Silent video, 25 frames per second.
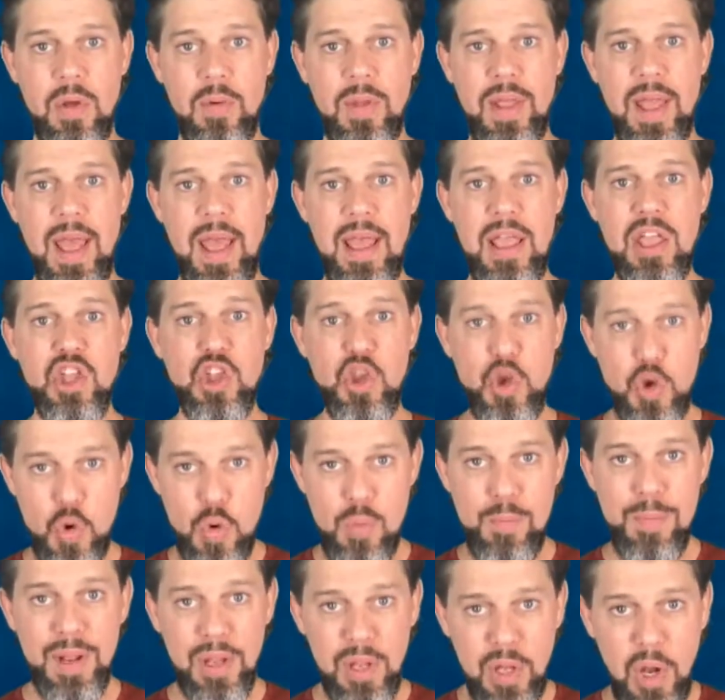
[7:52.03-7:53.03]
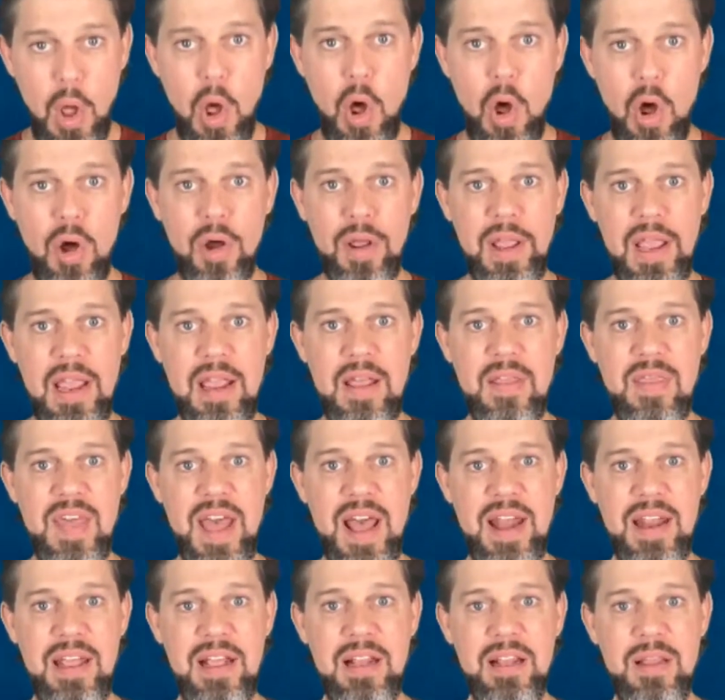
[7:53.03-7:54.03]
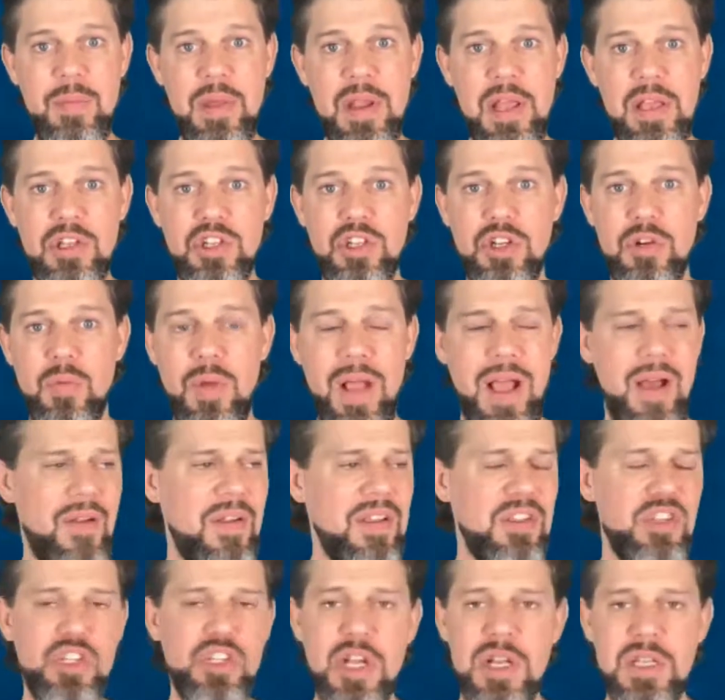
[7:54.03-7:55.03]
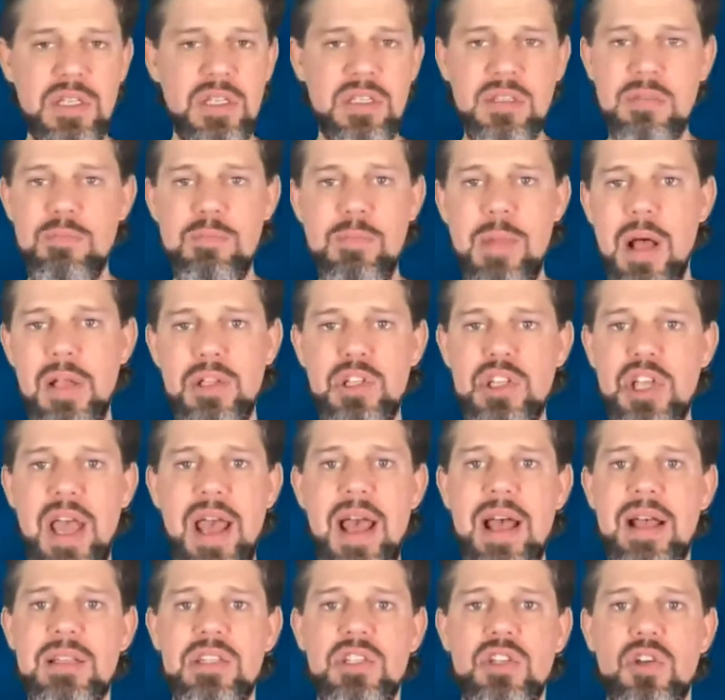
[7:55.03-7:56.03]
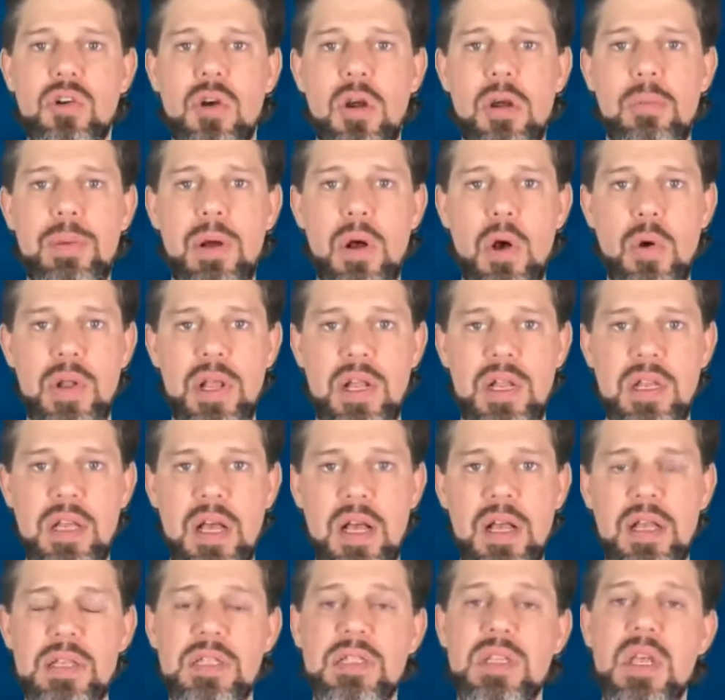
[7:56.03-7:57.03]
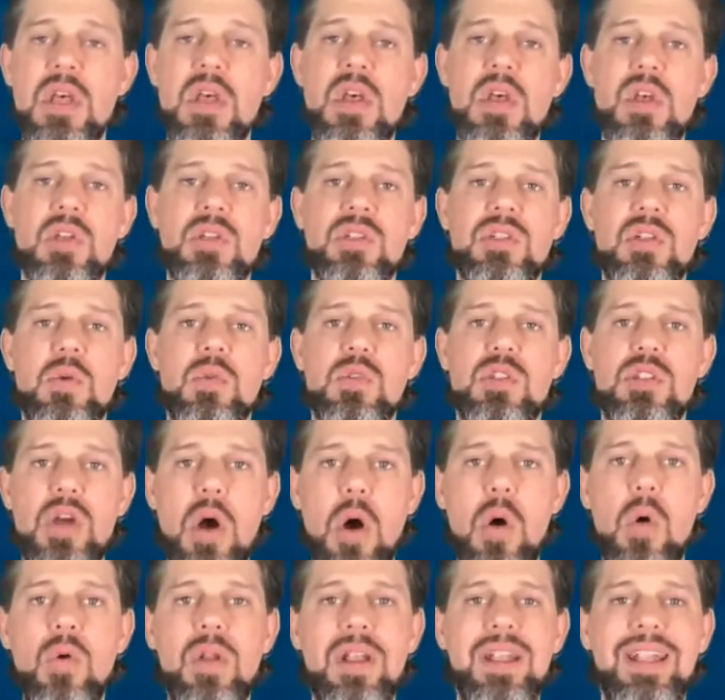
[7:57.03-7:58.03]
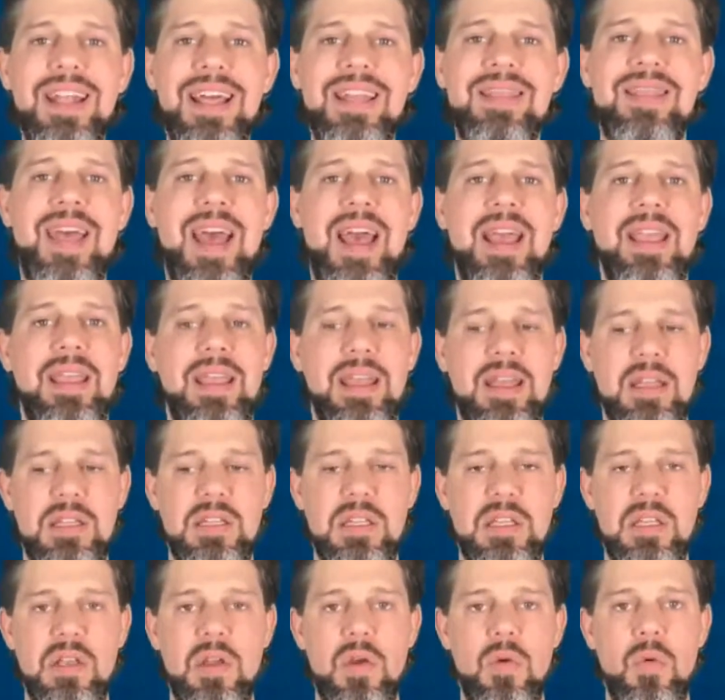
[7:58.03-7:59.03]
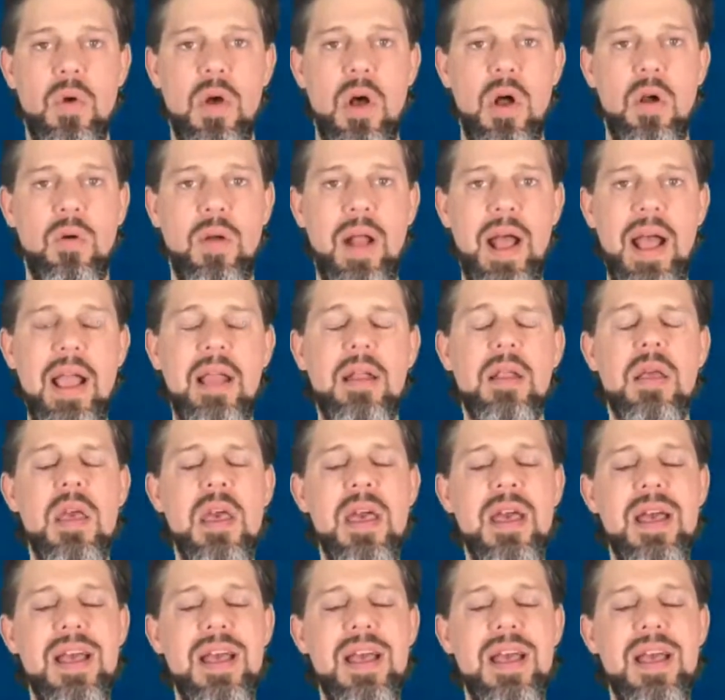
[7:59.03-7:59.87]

Okay, you belong in that elimination round just as much as your opponent does. So don't let that get to you. All right.